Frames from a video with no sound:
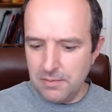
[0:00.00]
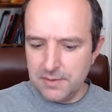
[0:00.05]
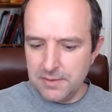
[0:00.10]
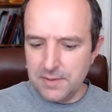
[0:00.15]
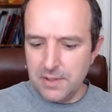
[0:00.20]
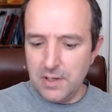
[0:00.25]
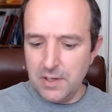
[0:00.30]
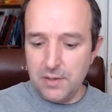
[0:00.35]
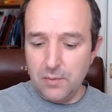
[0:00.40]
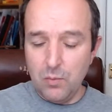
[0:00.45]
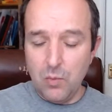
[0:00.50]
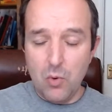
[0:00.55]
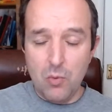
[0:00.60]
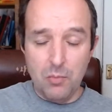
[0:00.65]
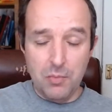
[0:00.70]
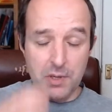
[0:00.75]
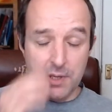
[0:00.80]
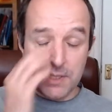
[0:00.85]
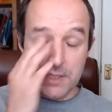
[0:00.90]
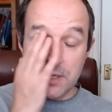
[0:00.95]
I had a
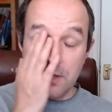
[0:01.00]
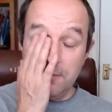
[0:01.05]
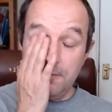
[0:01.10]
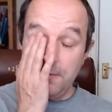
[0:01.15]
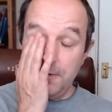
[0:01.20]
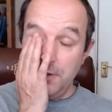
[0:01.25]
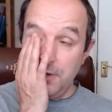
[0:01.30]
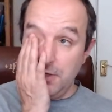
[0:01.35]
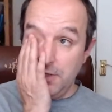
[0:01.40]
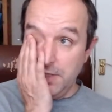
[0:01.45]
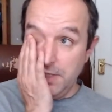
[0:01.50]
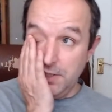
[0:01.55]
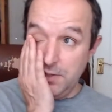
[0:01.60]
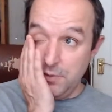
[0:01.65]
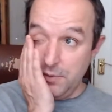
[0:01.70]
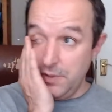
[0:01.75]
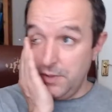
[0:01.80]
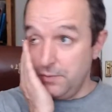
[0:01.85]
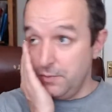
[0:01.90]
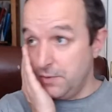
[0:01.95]
Walkman that sold for 90
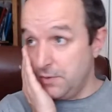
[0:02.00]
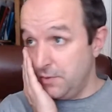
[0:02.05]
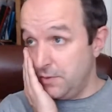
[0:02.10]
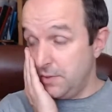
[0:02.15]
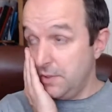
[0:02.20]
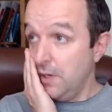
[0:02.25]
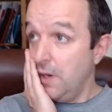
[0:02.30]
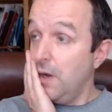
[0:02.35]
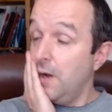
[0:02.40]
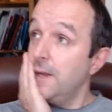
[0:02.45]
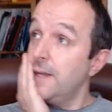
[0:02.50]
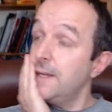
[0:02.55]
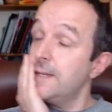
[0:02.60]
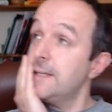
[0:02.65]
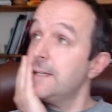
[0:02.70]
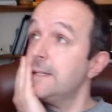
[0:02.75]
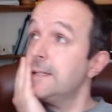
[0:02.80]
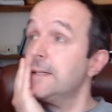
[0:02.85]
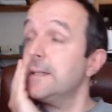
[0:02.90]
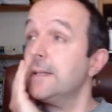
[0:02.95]
quid, which was
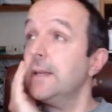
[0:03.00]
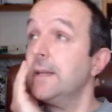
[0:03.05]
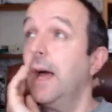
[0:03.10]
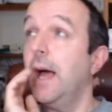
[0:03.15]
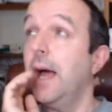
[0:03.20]
nice,